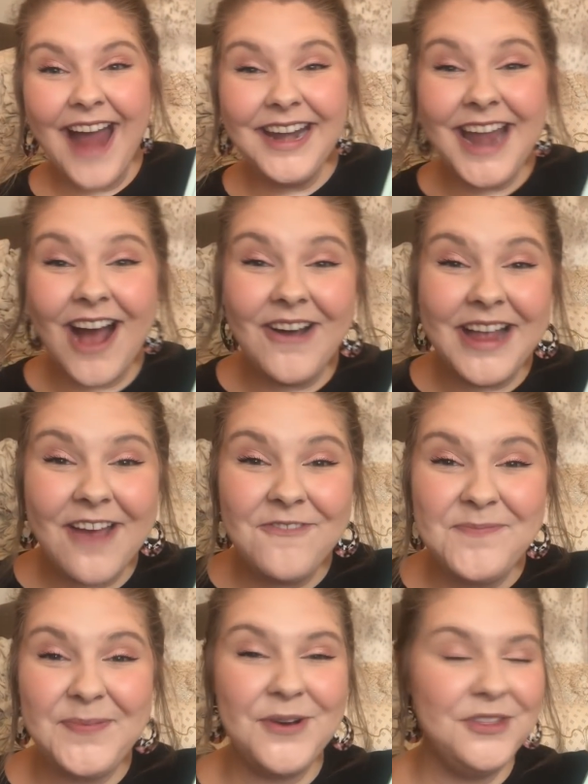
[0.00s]
I
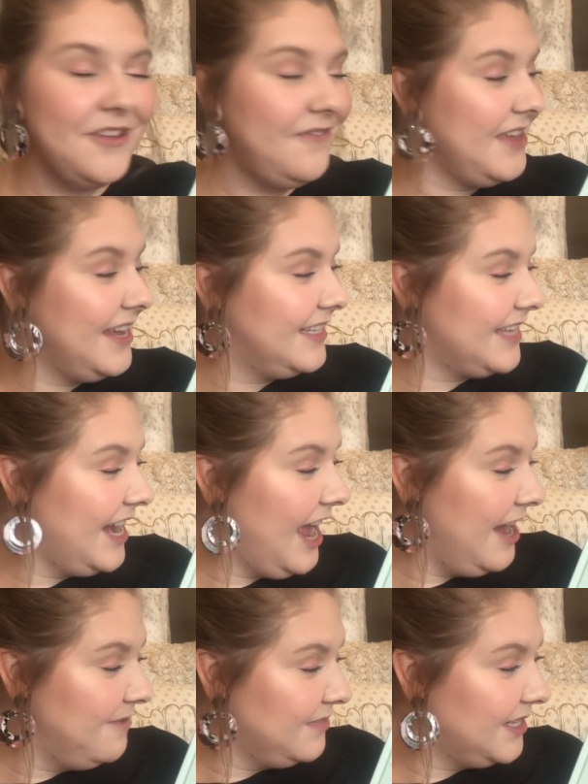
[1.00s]
have both of these, and I
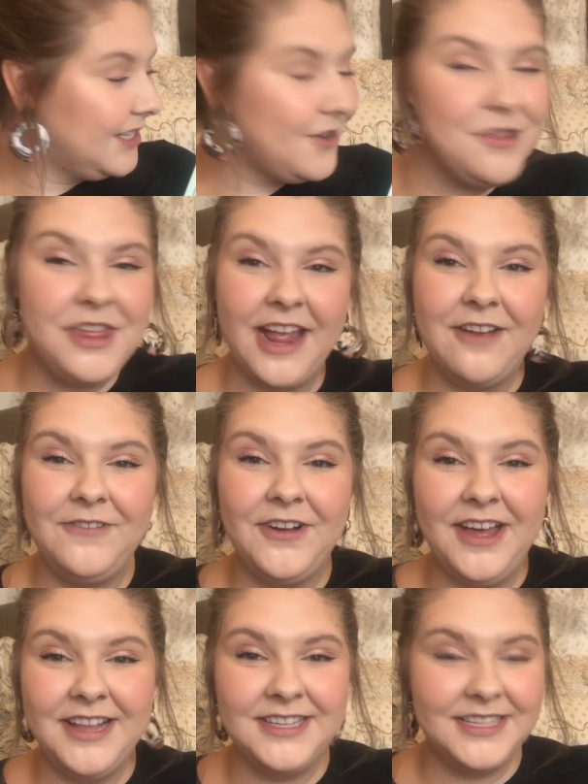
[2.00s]
am so thankful
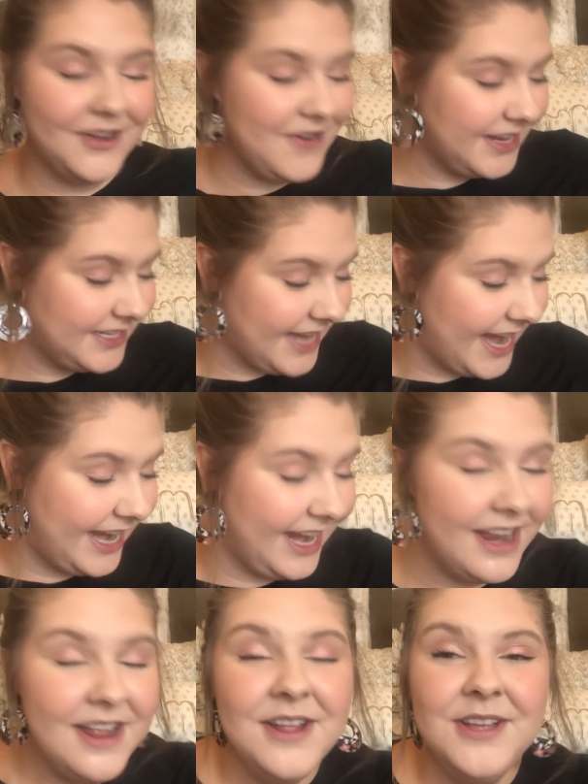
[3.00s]
and so excited.
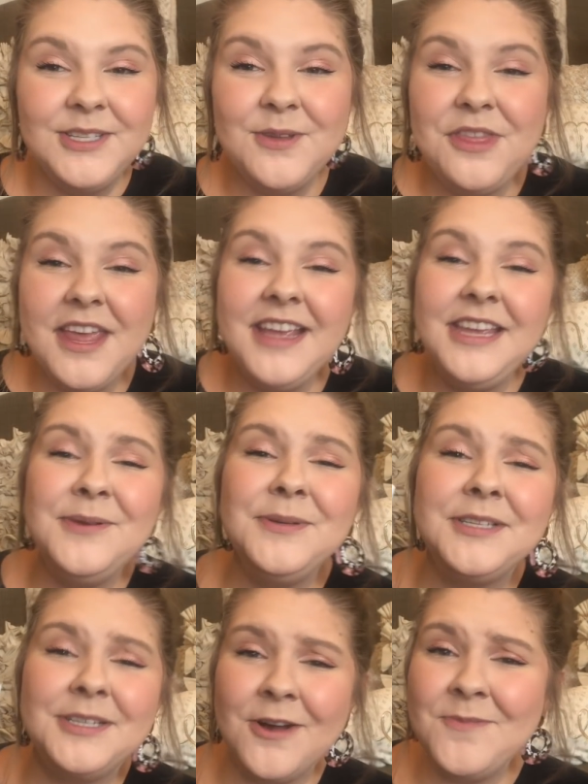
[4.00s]
So thank you
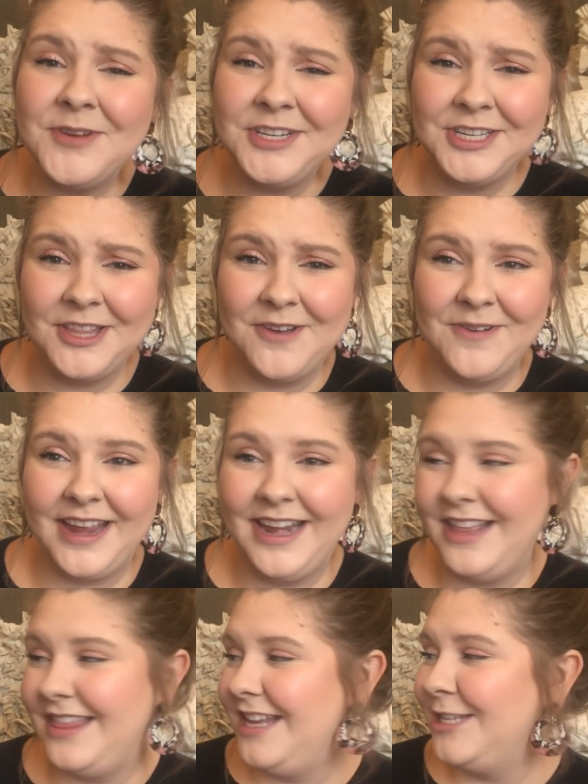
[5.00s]
so much, Logan.
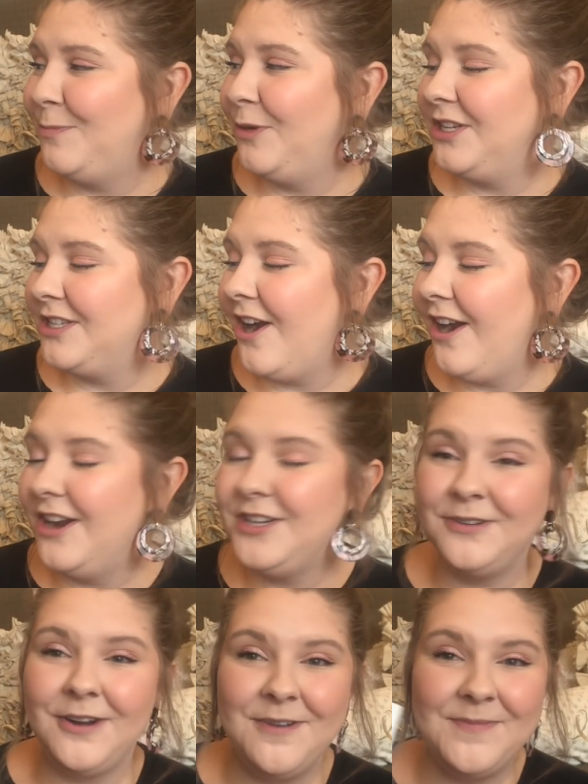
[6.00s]
These books are
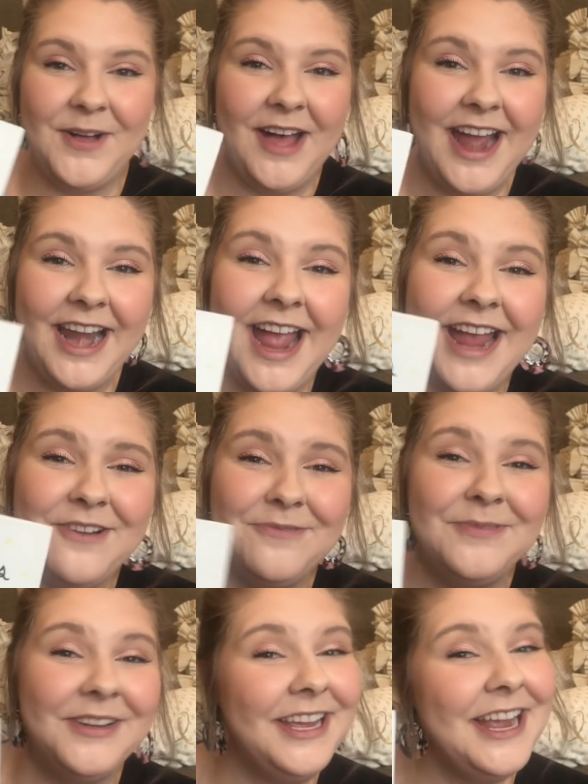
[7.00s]
adorable, and I
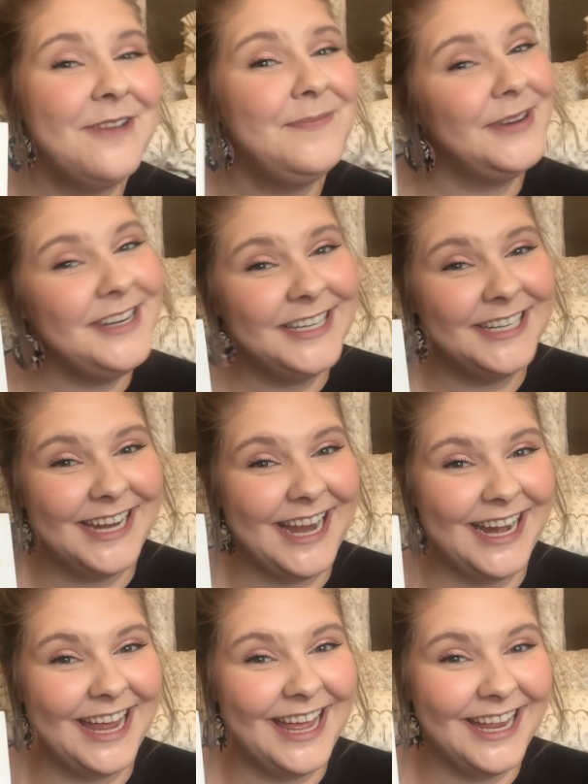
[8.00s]
really
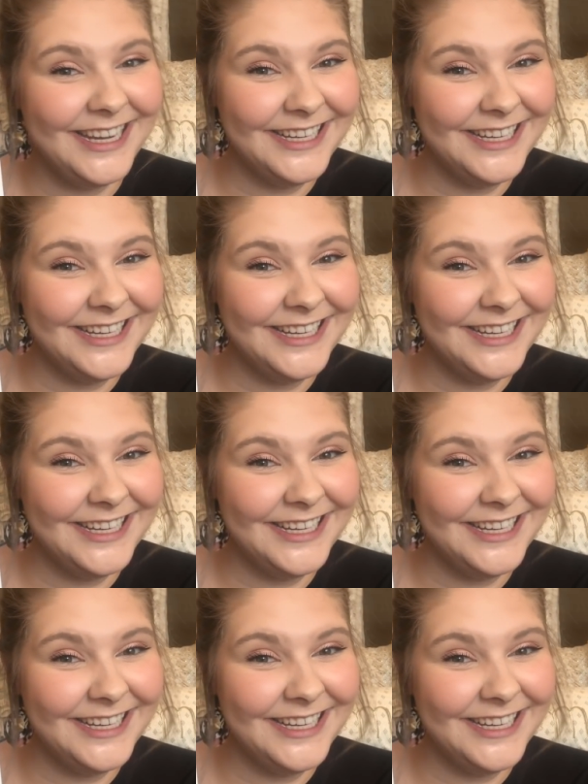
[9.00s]
appreciate it.